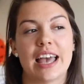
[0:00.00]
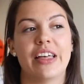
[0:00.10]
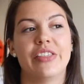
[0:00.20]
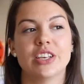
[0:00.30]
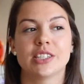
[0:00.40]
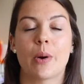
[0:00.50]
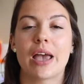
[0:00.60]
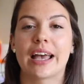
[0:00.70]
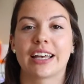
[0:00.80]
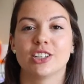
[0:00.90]
And this
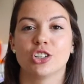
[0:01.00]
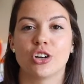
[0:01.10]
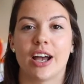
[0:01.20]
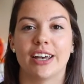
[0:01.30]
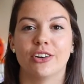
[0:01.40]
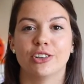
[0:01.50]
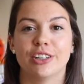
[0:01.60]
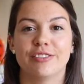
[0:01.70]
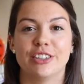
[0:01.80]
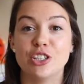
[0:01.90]
way I get to try
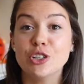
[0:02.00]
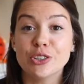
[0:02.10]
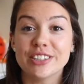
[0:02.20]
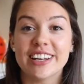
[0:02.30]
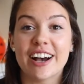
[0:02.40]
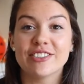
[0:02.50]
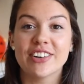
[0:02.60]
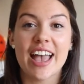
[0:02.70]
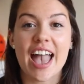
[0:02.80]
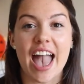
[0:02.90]
all of the new stuff